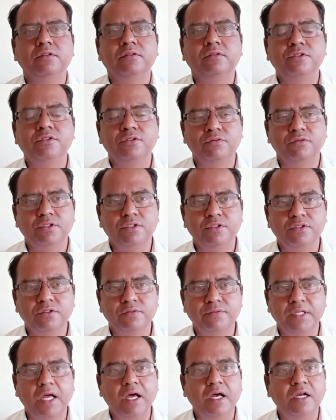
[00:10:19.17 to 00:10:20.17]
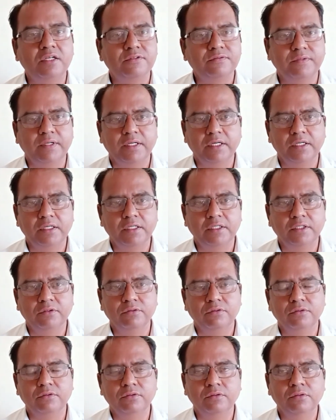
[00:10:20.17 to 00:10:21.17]
students of arts faculty
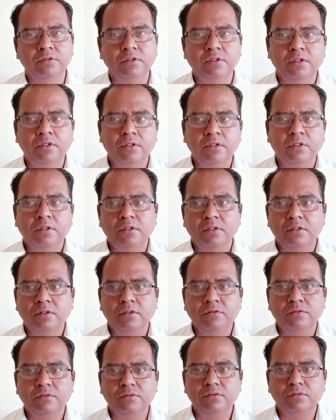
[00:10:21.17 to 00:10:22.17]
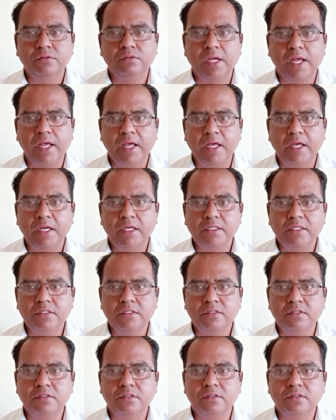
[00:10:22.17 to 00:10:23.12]
who has